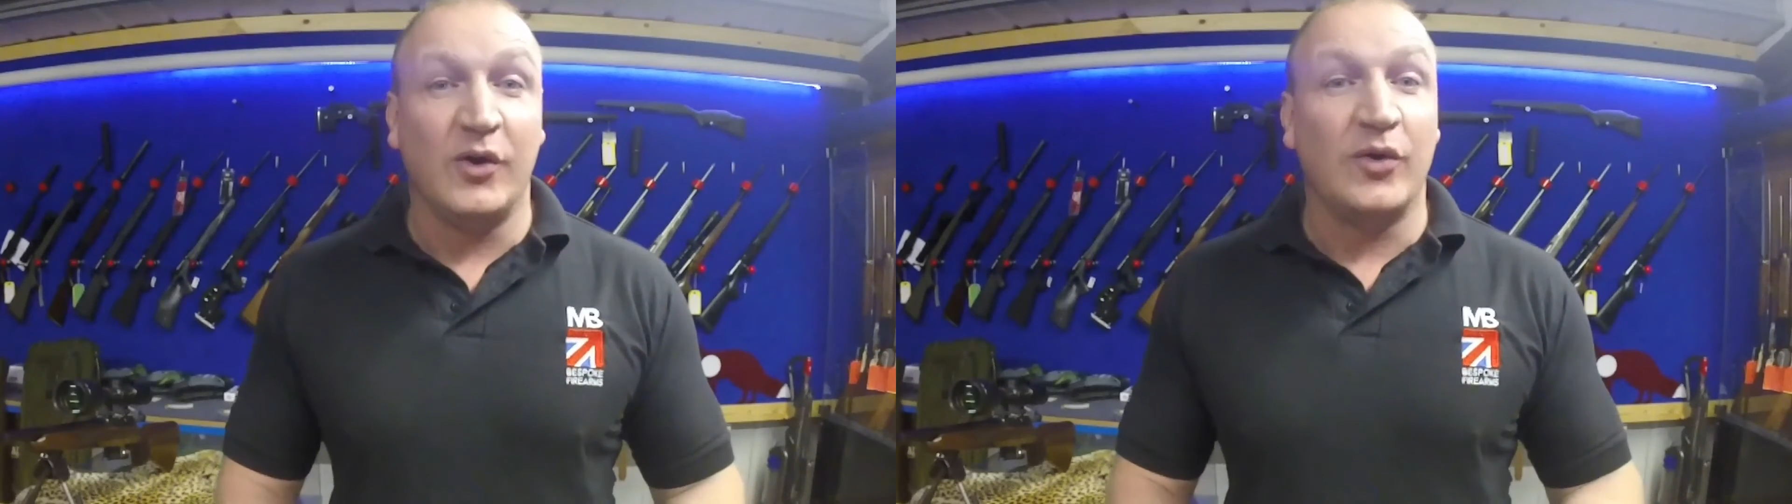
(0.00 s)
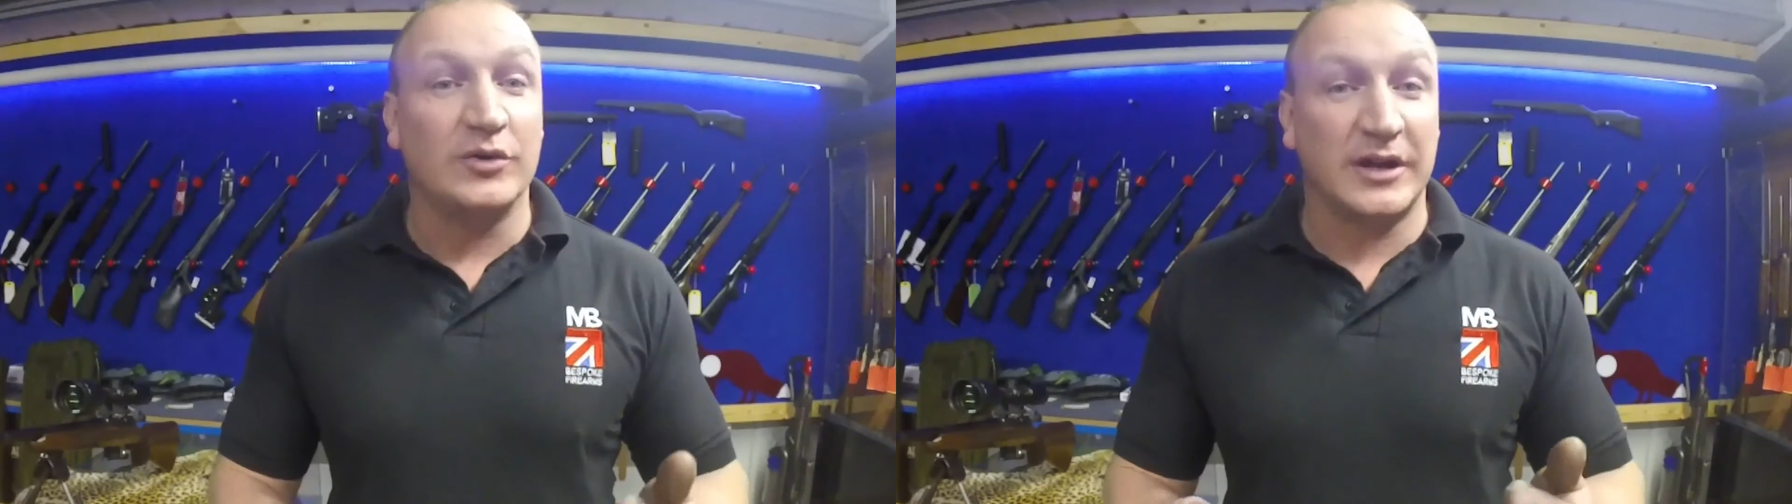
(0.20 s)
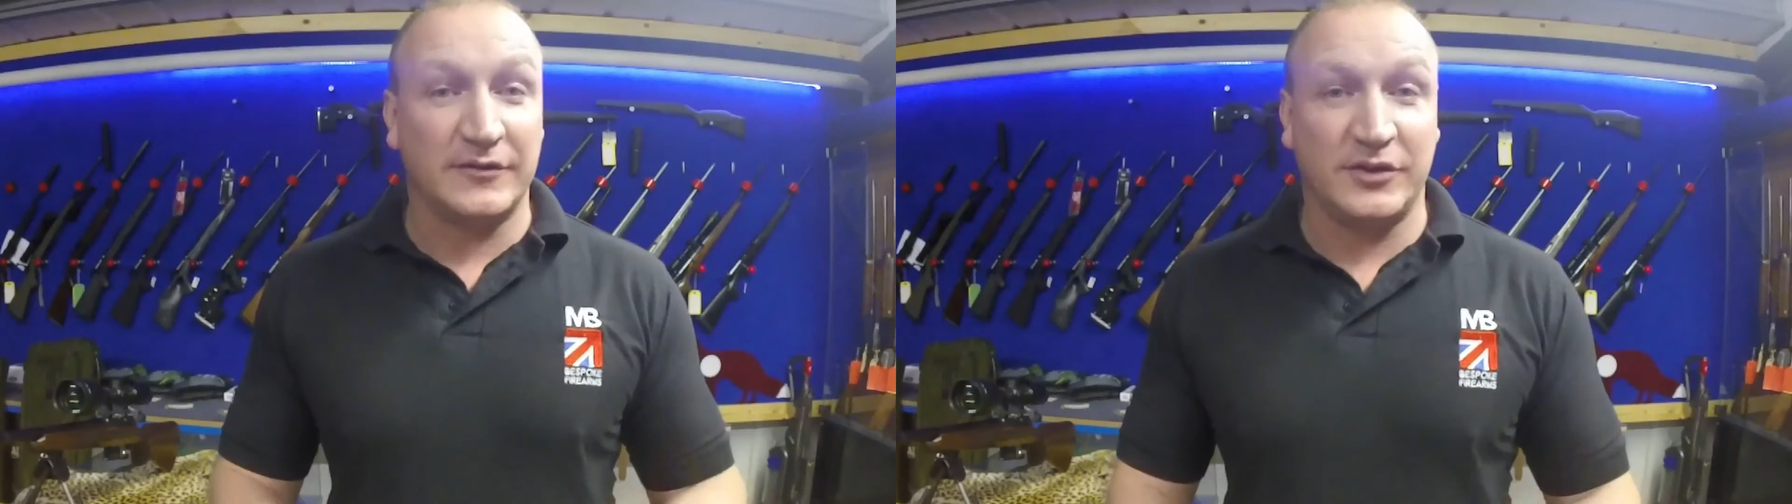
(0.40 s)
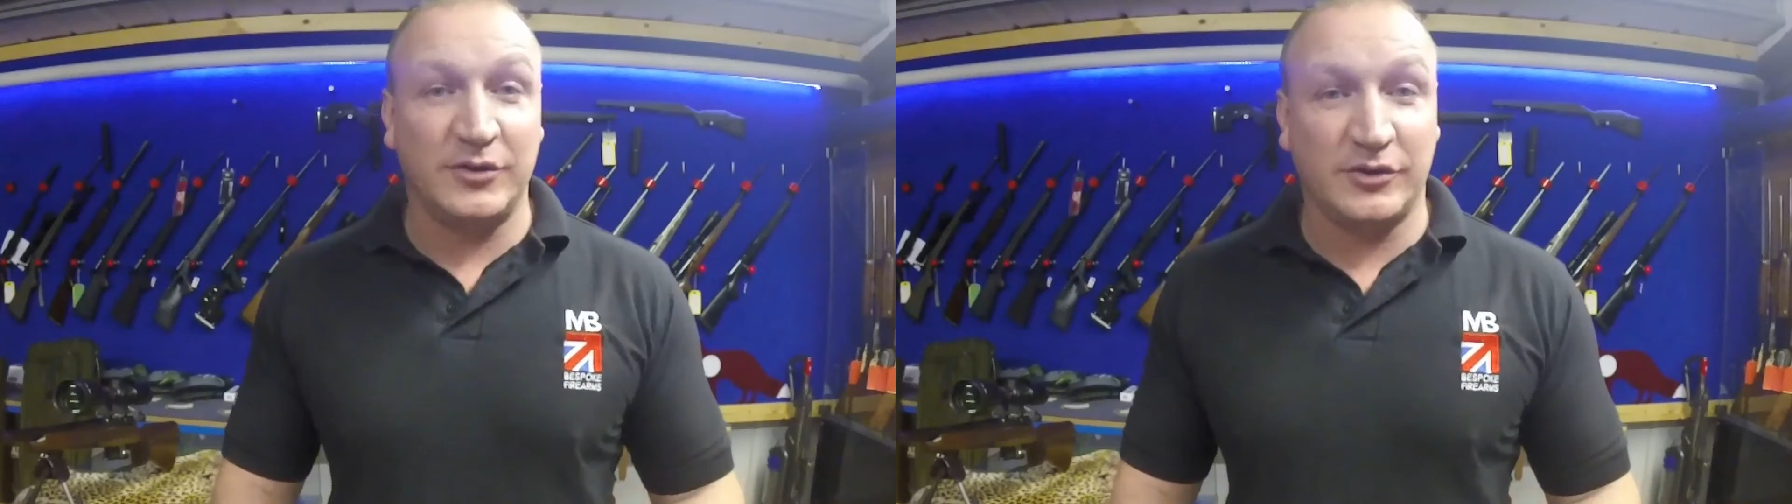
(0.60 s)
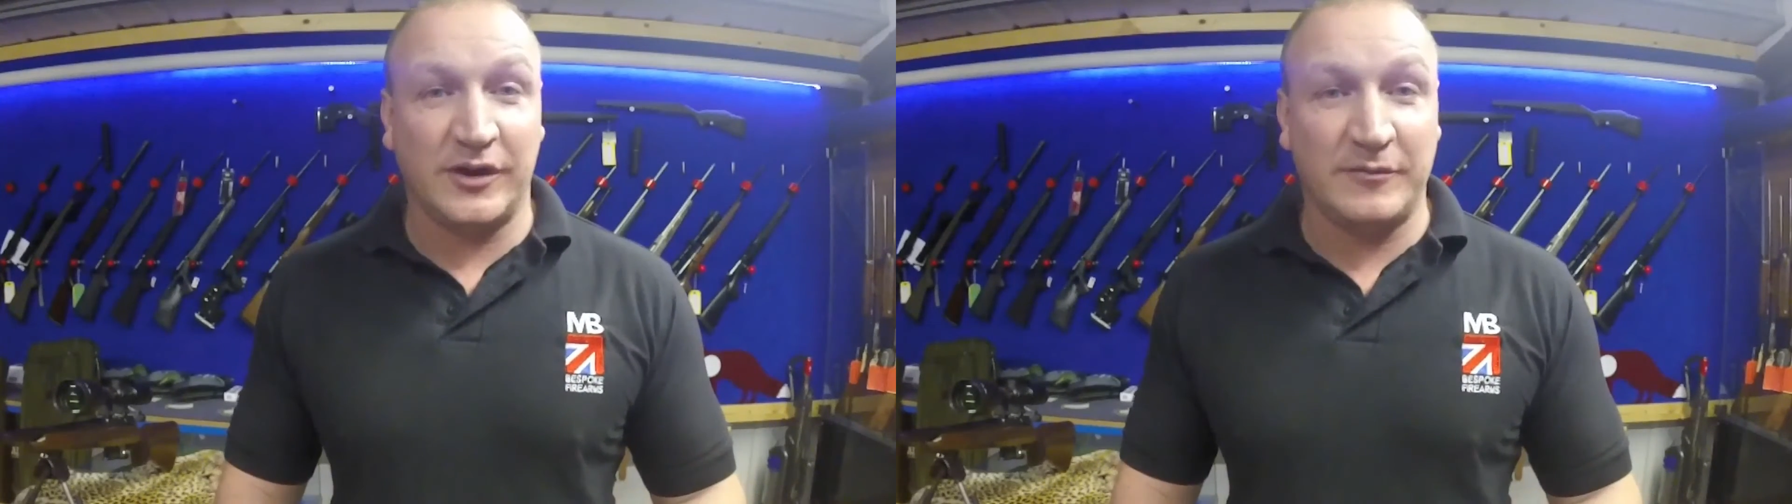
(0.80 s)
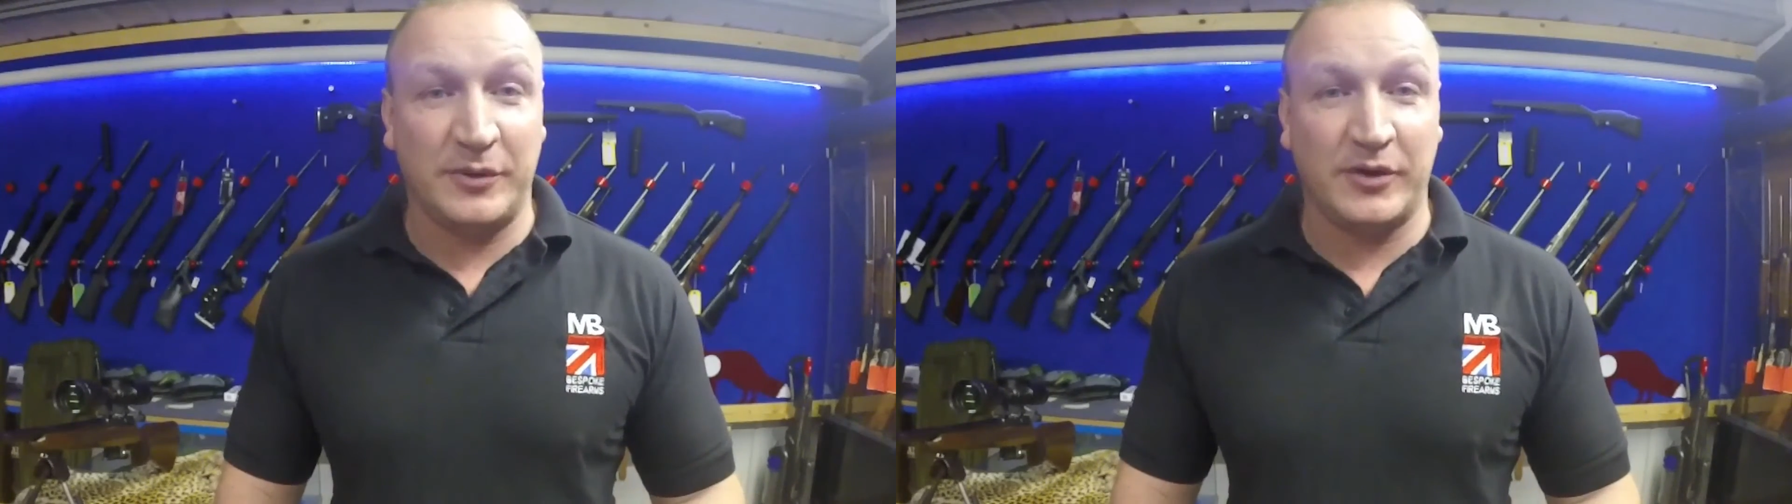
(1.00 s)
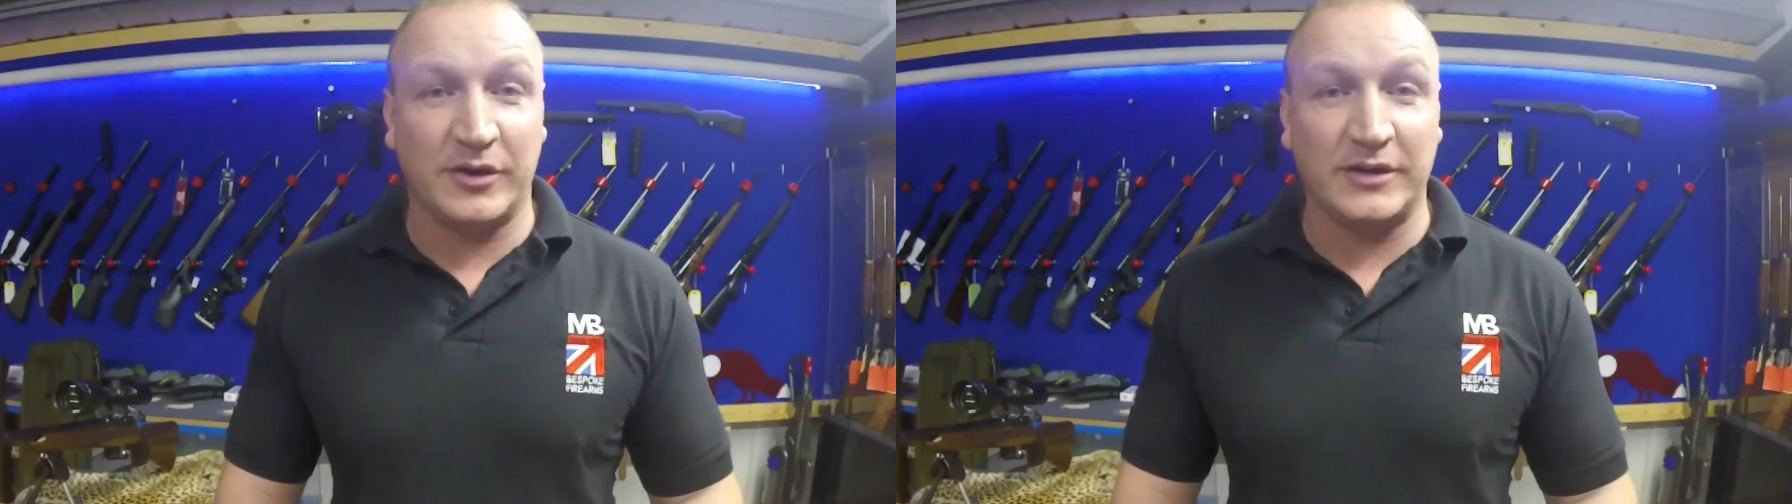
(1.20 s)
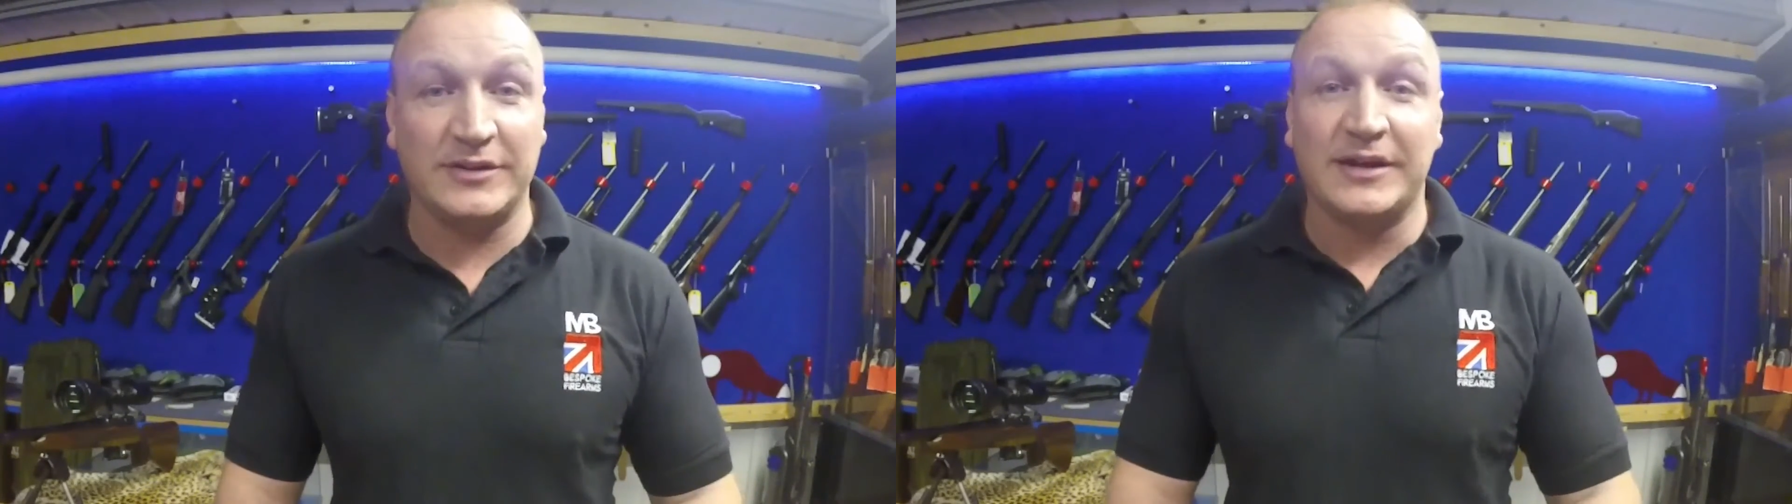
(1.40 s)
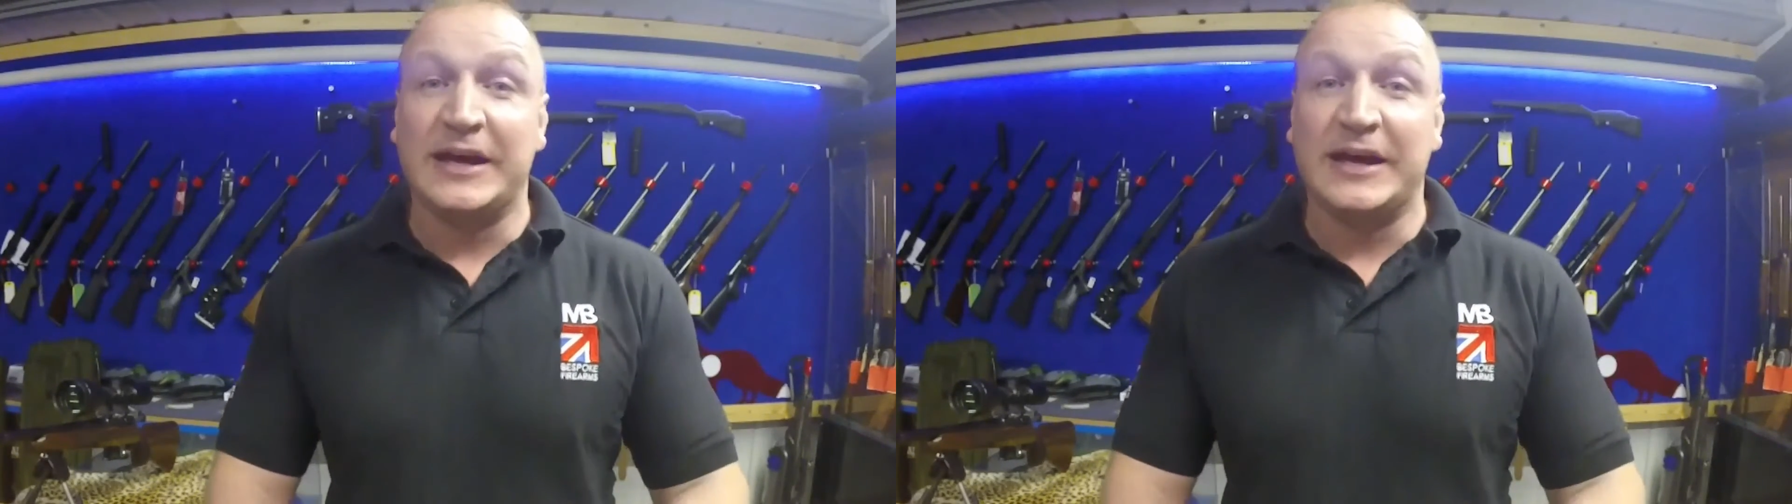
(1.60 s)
or to have a new crown put on it,